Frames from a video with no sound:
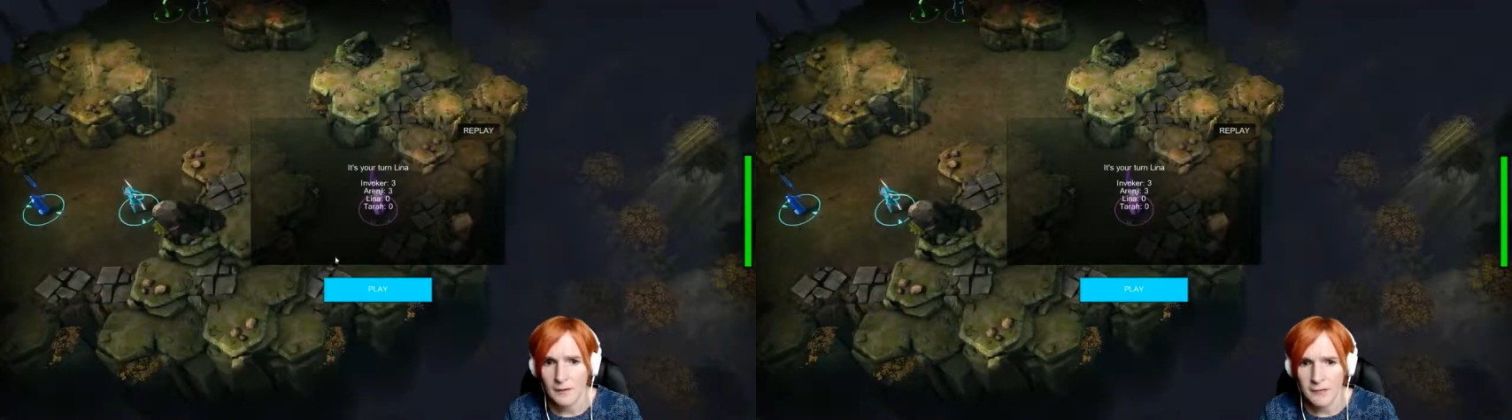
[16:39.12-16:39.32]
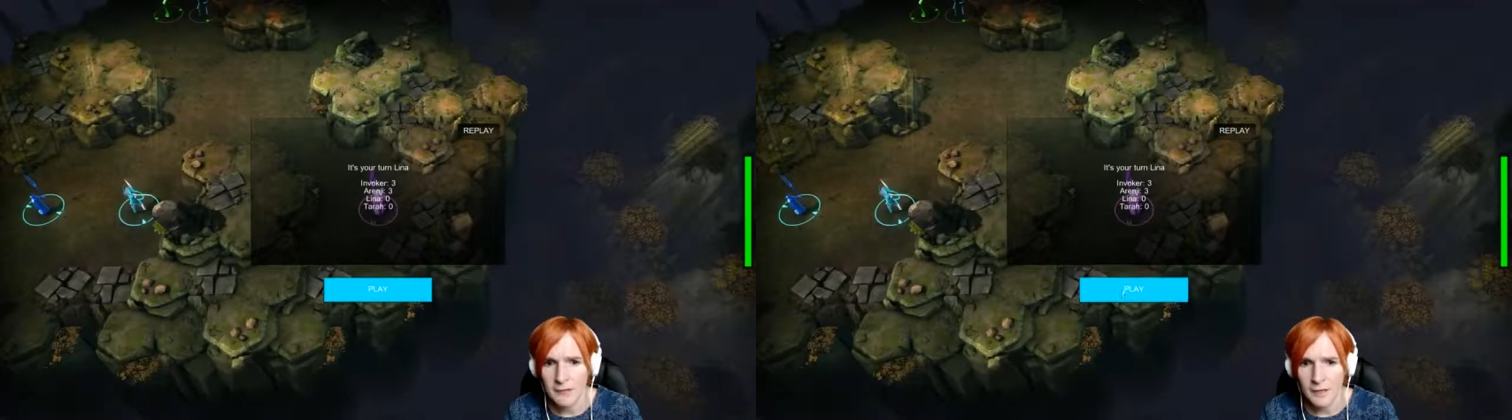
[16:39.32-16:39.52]

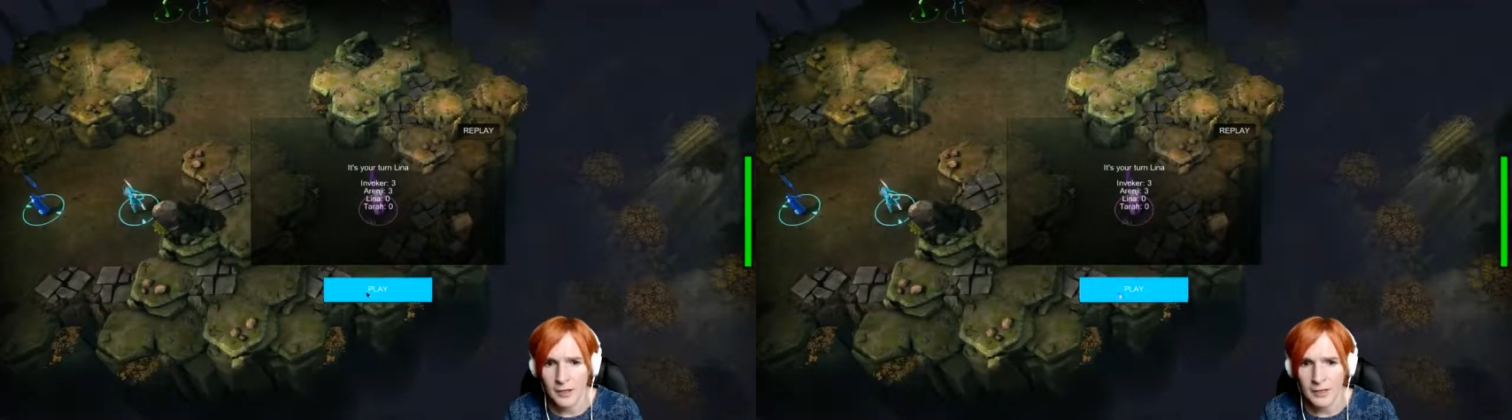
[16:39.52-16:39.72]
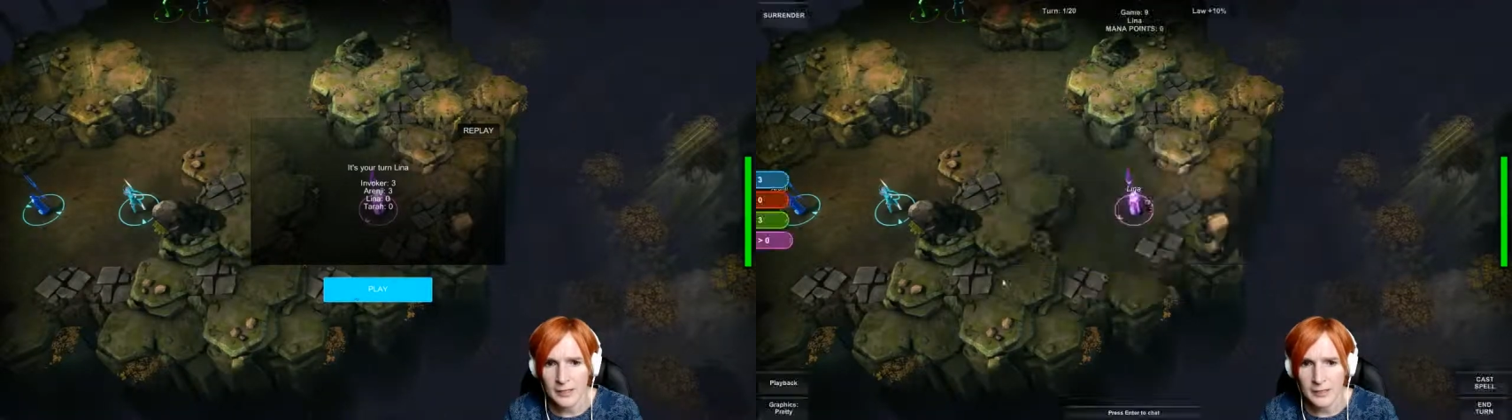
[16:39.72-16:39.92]
And
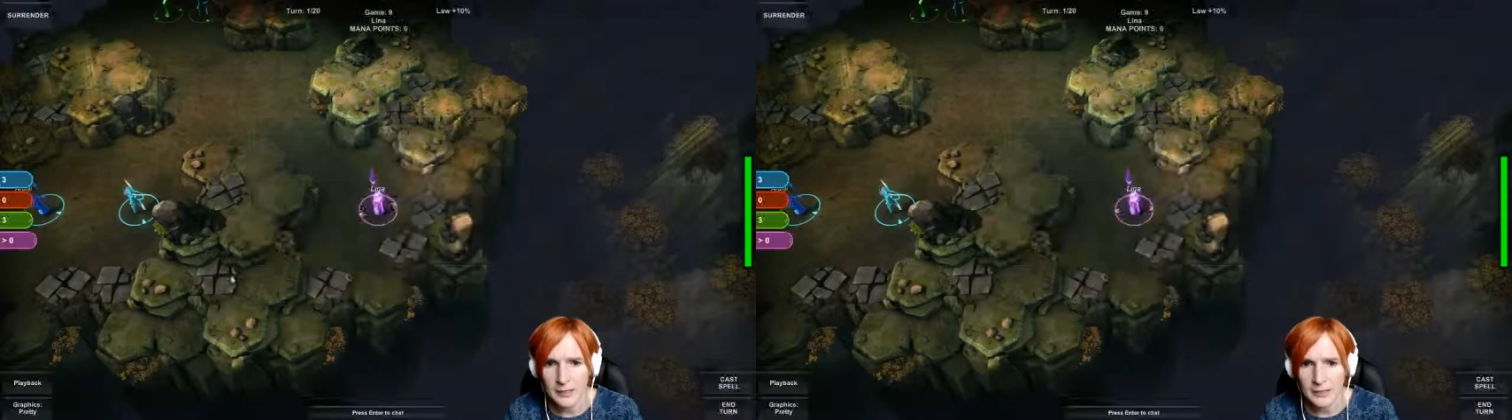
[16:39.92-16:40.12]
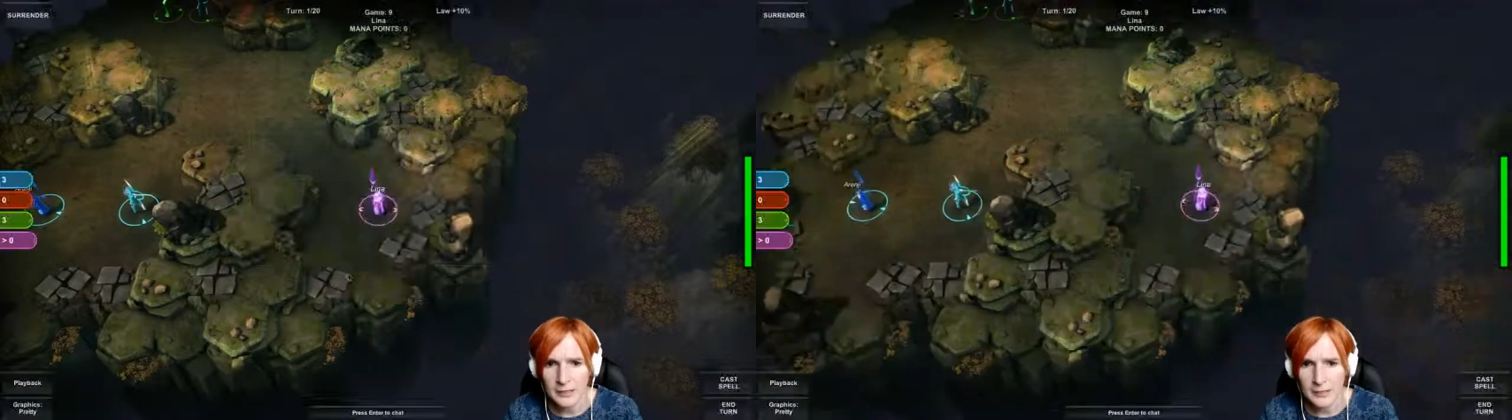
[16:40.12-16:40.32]
finally
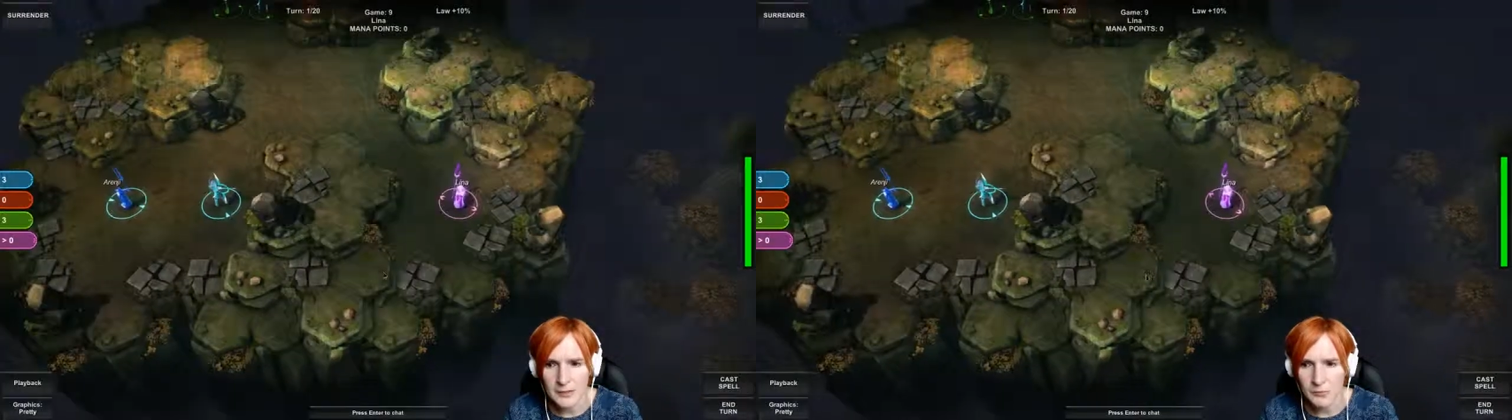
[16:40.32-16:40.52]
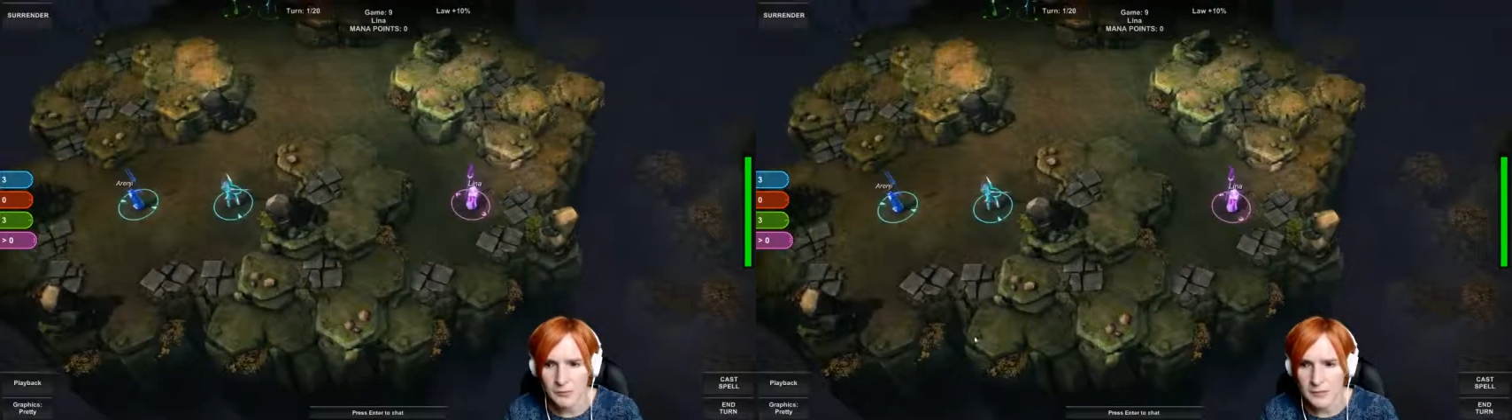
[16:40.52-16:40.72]

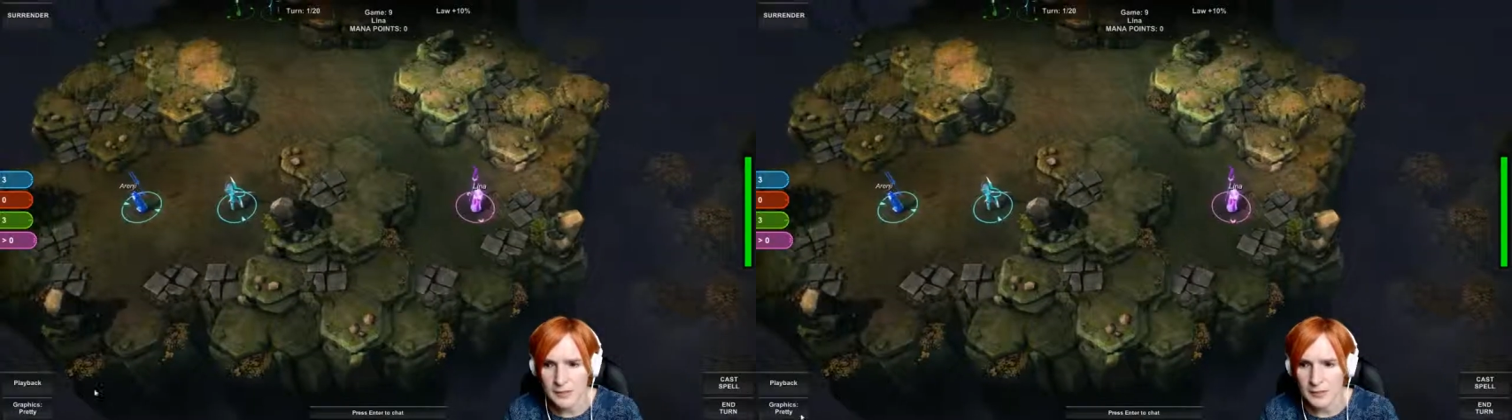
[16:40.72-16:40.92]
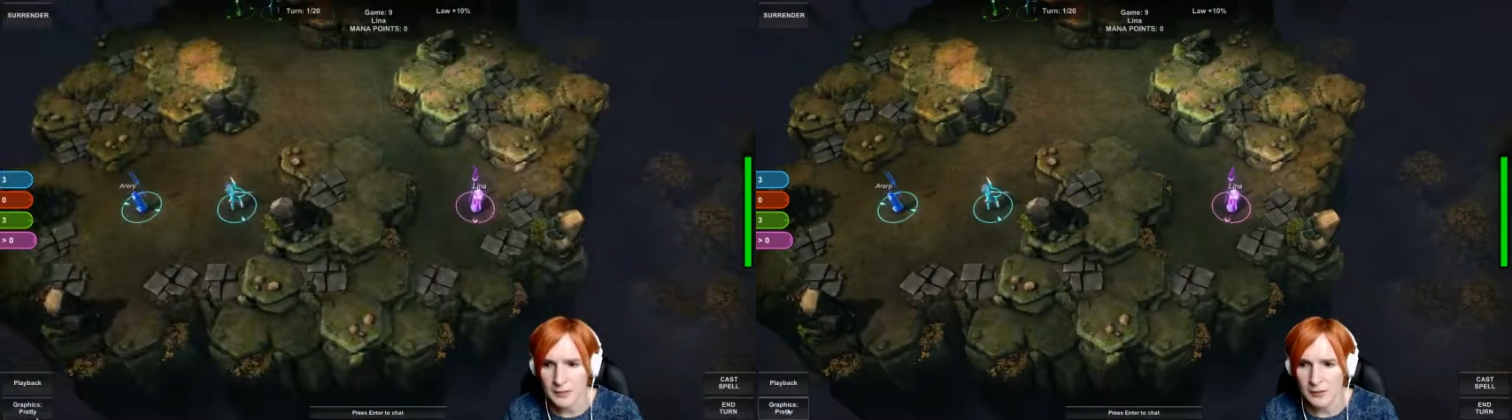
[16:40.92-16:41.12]
Lena. What's
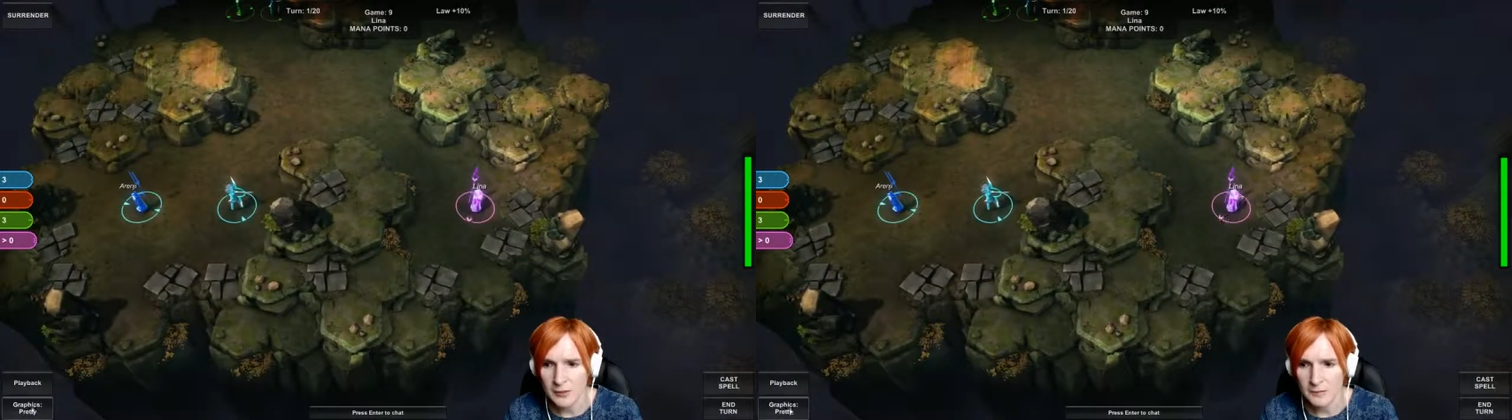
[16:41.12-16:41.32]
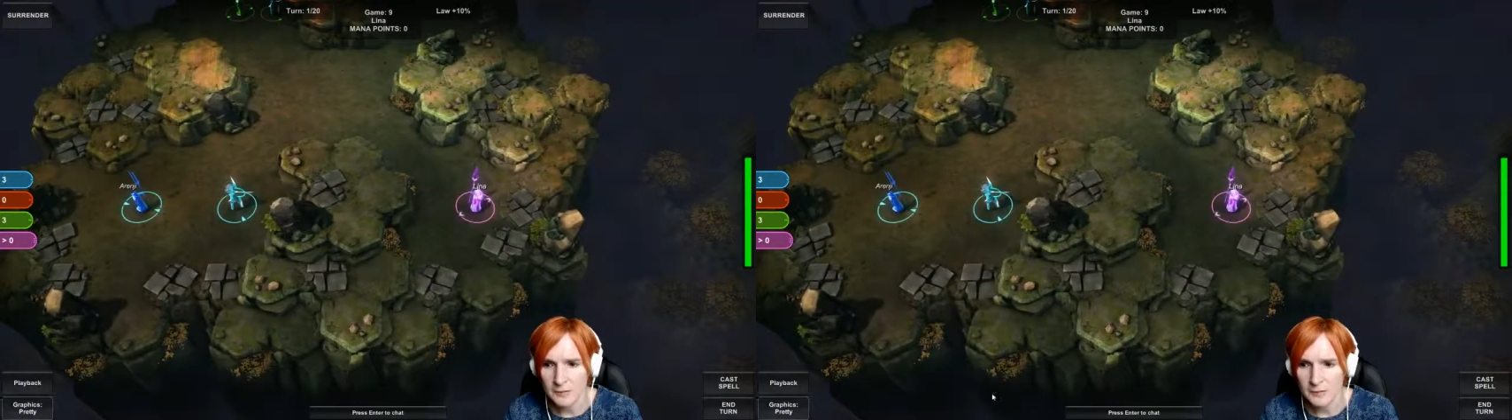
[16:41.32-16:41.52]
Lena got?